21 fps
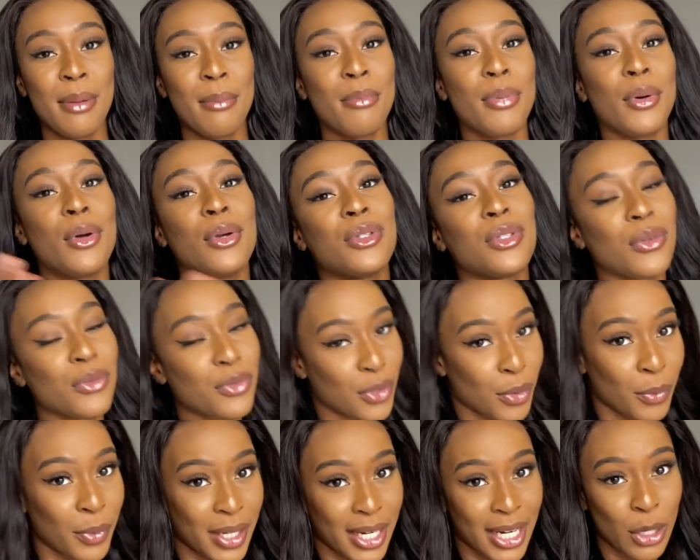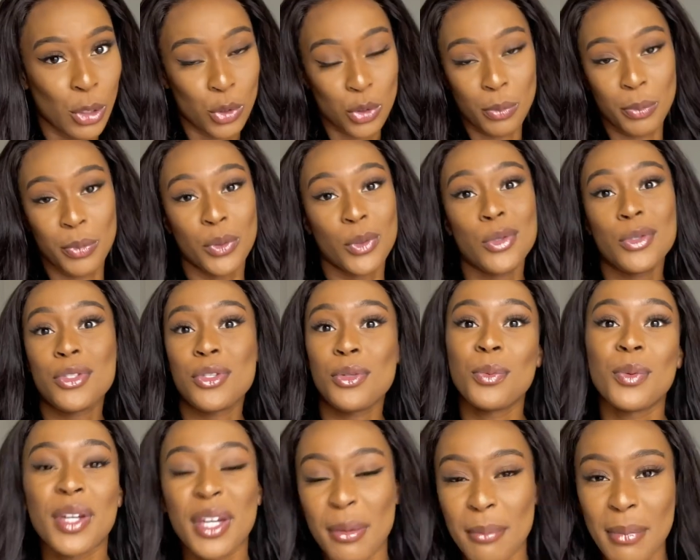because of someone else or because you
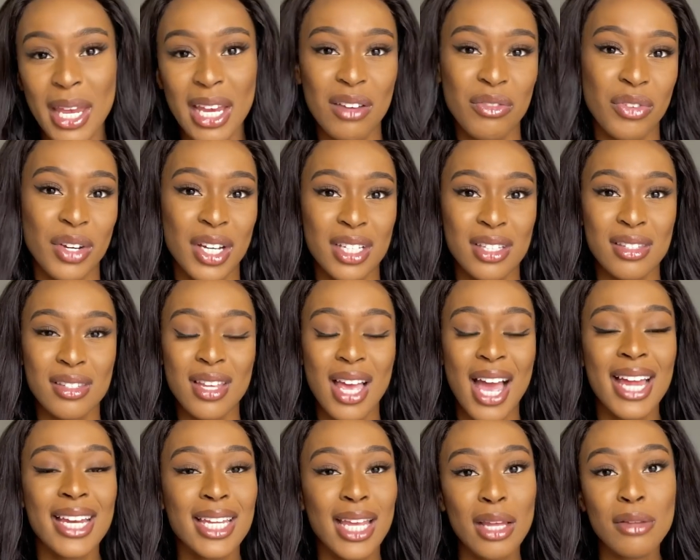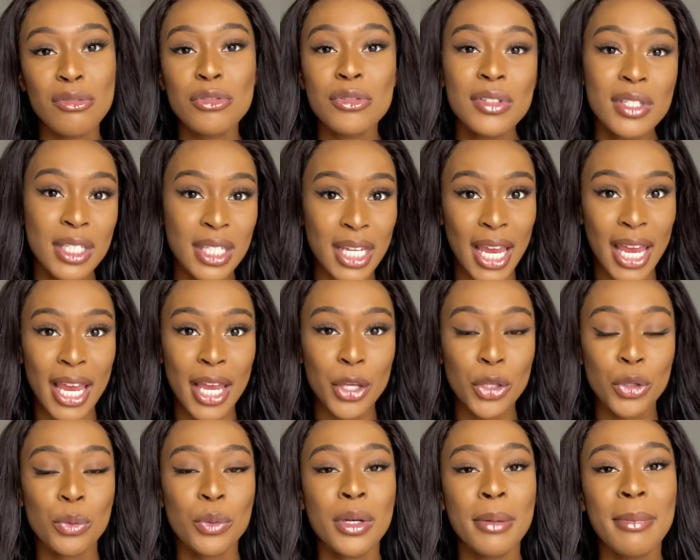want to make friends. At the end of the day,
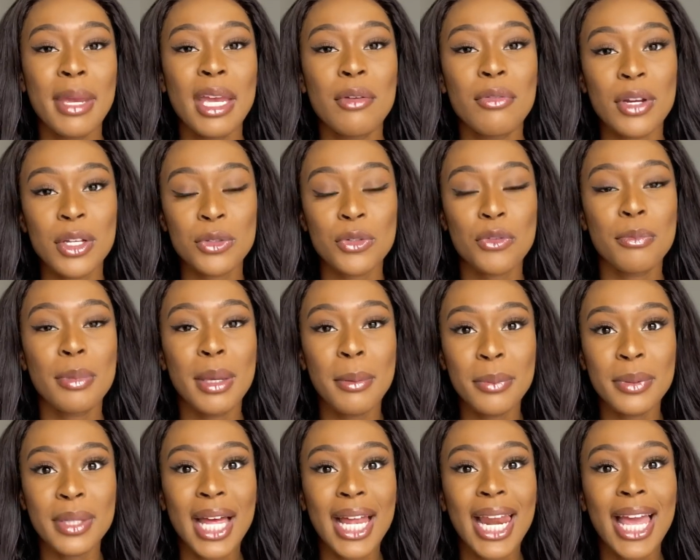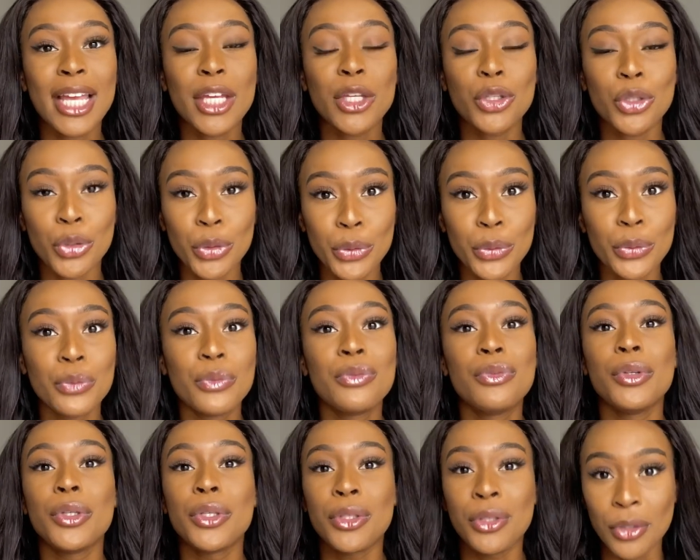you want to make friends with people that like you
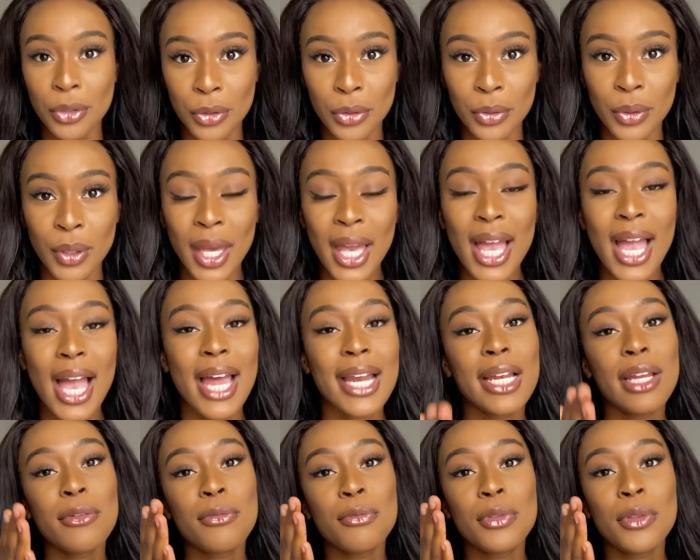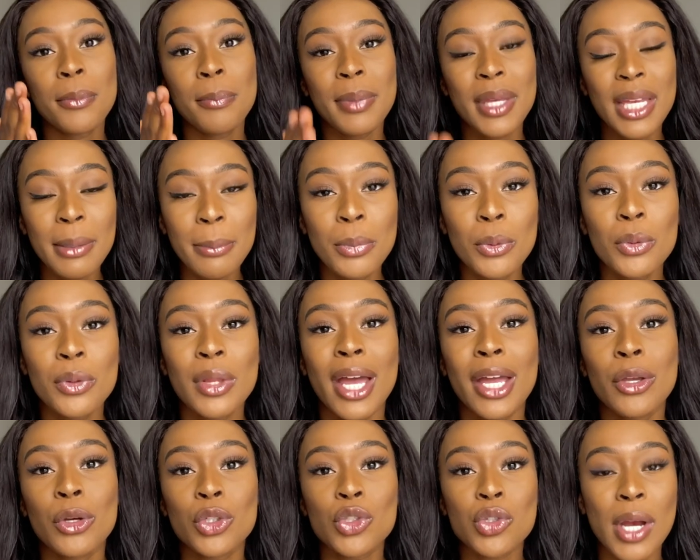for you. And if the people
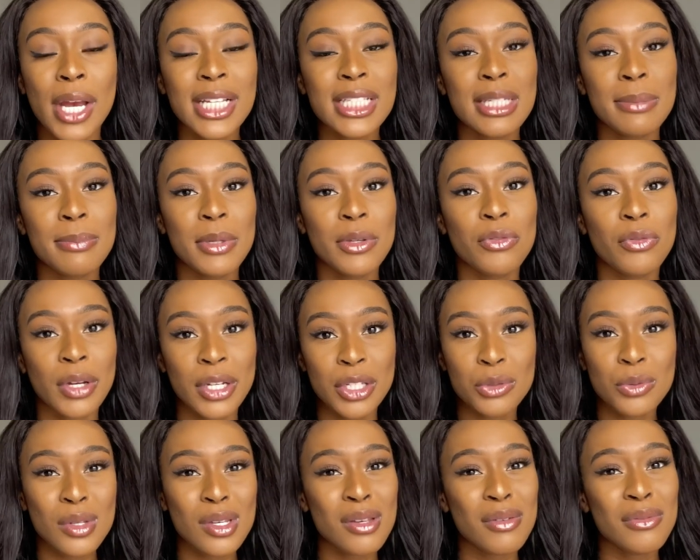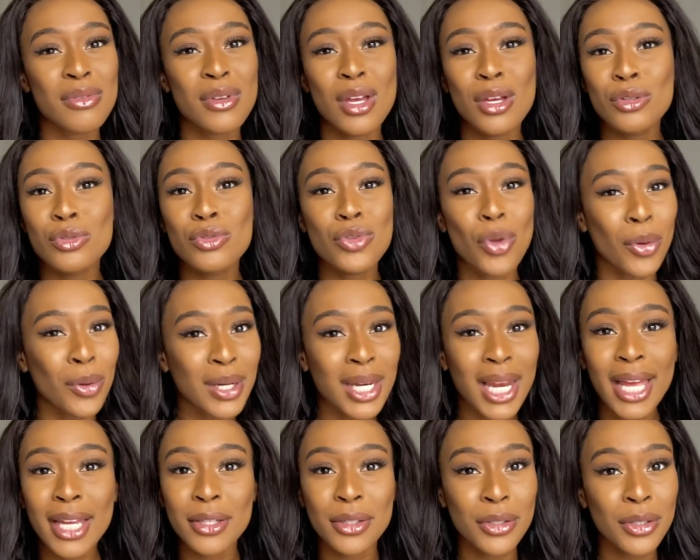that you're trying to be friends with don't
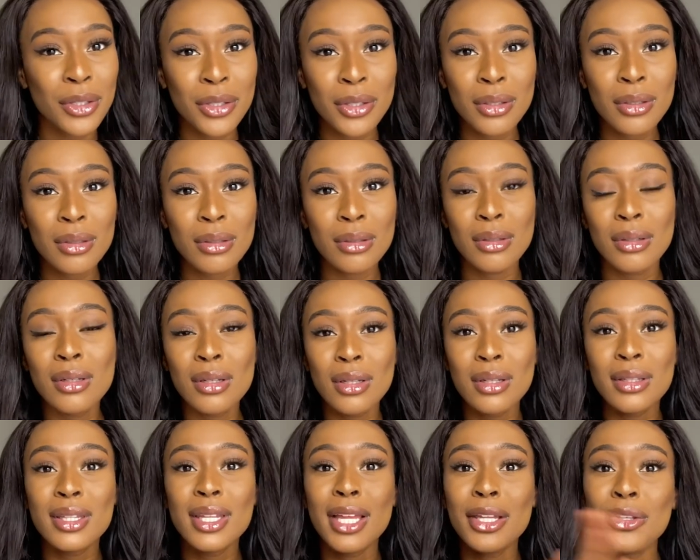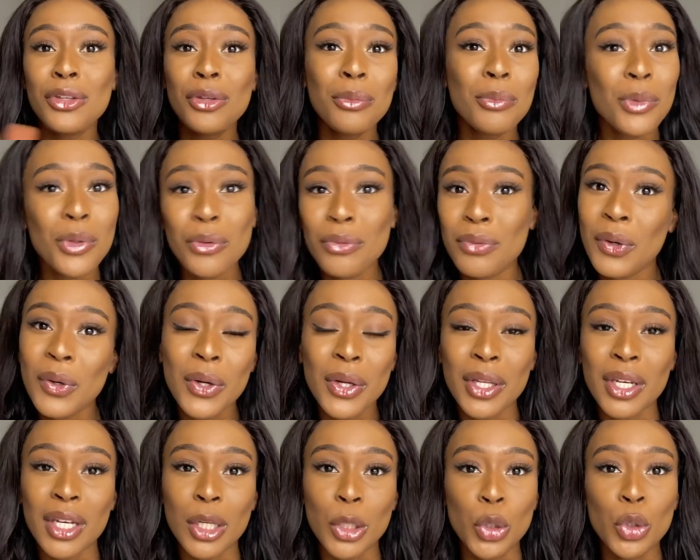like you, then you move
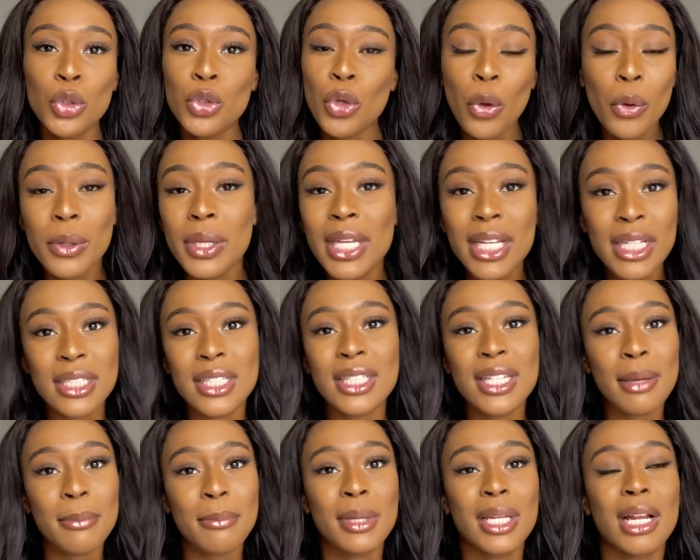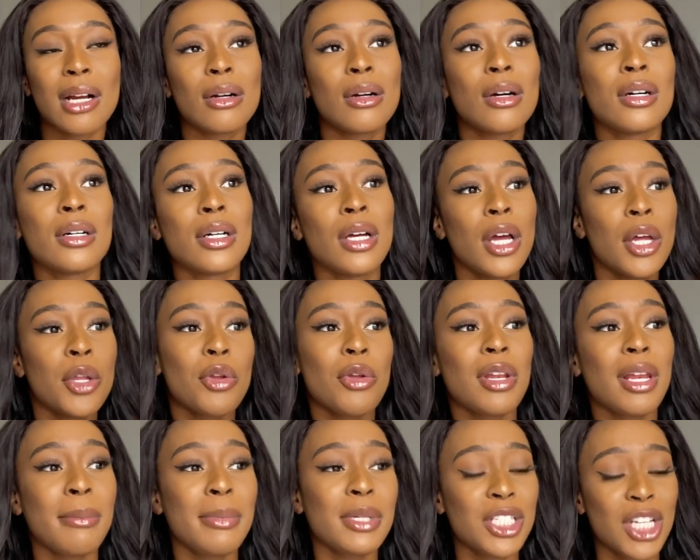on. You don't need to then be like, oh no, let me